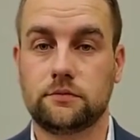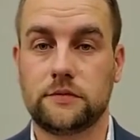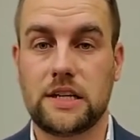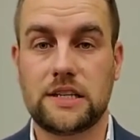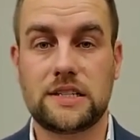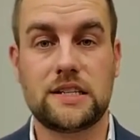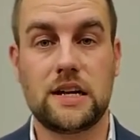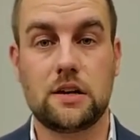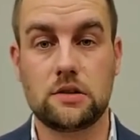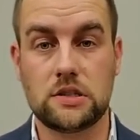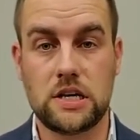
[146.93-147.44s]
That
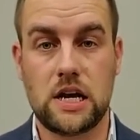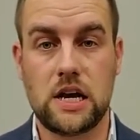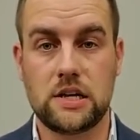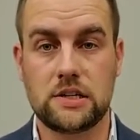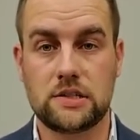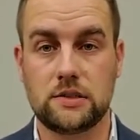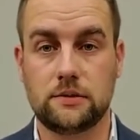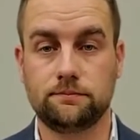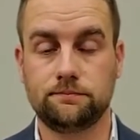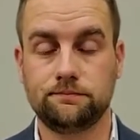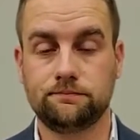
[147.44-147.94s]
sounds
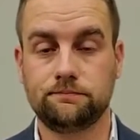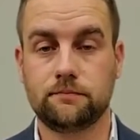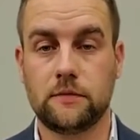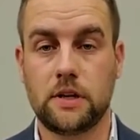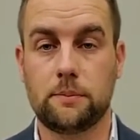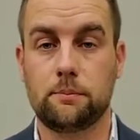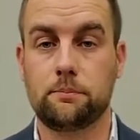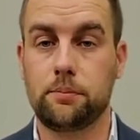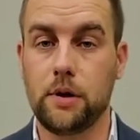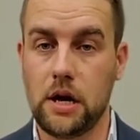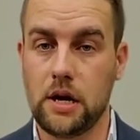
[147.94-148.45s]
awesome,
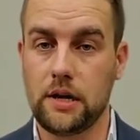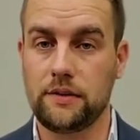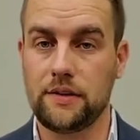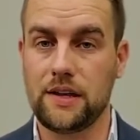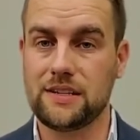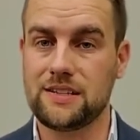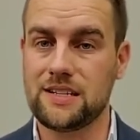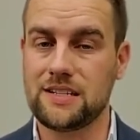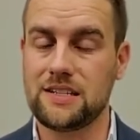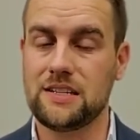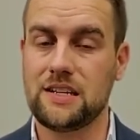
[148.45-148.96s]
but that
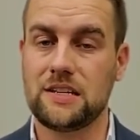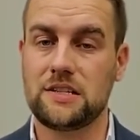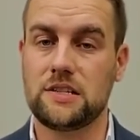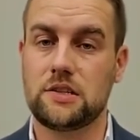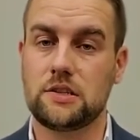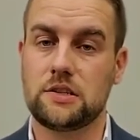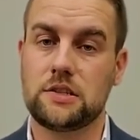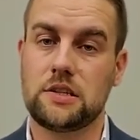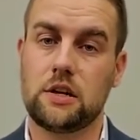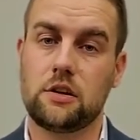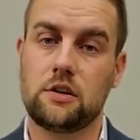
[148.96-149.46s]
doesn't
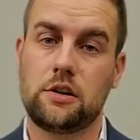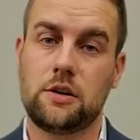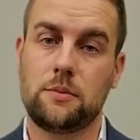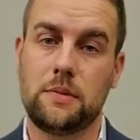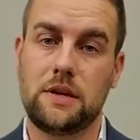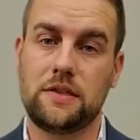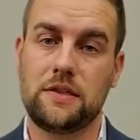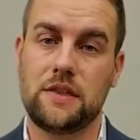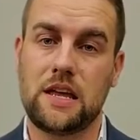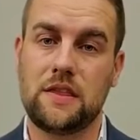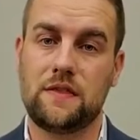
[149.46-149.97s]
necessarily
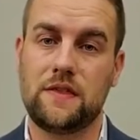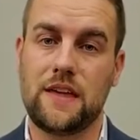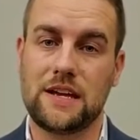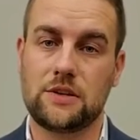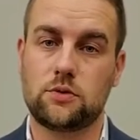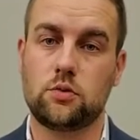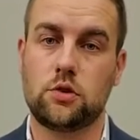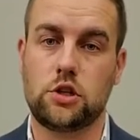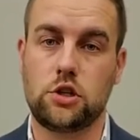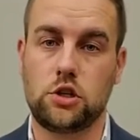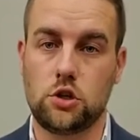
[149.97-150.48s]
mean that that's
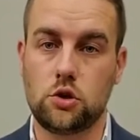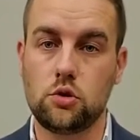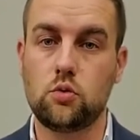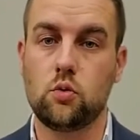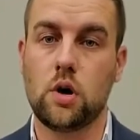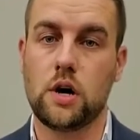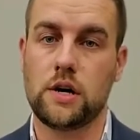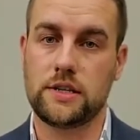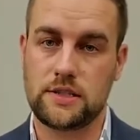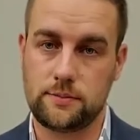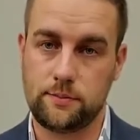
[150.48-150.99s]
what you
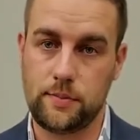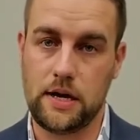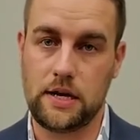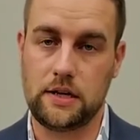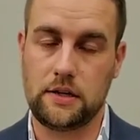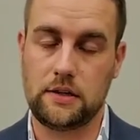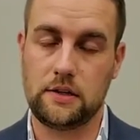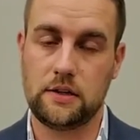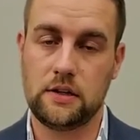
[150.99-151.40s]
want to spend.